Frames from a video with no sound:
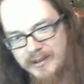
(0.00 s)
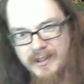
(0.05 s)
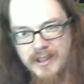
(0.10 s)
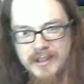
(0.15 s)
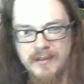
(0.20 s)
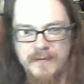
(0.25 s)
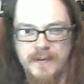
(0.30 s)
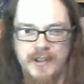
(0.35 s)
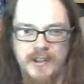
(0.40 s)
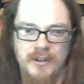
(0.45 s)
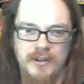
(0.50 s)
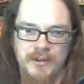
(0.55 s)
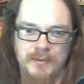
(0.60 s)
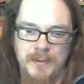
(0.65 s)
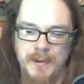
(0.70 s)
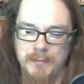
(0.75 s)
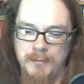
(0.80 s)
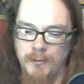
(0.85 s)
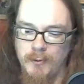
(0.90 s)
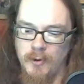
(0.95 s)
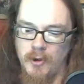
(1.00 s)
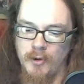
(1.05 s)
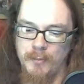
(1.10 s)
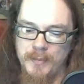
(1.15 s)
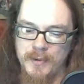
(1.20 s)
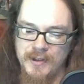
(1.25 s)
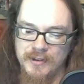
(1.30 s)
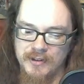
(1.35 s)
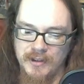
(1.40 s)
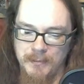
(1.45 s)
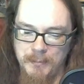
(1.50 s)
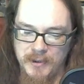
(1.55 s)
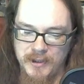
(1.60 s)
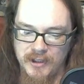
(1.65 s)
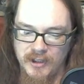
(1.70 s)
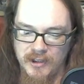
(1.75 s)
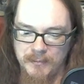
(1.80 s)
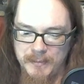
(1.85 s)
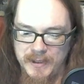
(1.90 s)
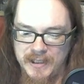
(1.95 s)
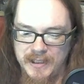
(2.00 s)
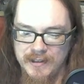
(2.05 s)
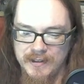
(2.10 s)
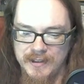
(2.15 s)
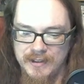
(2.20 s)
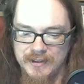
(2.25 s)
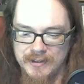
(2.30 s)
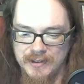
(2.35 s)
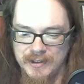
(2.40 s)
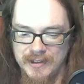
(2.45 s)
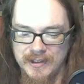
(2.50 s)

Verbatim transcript: a lot of videos, people will open this up and they'll immediately see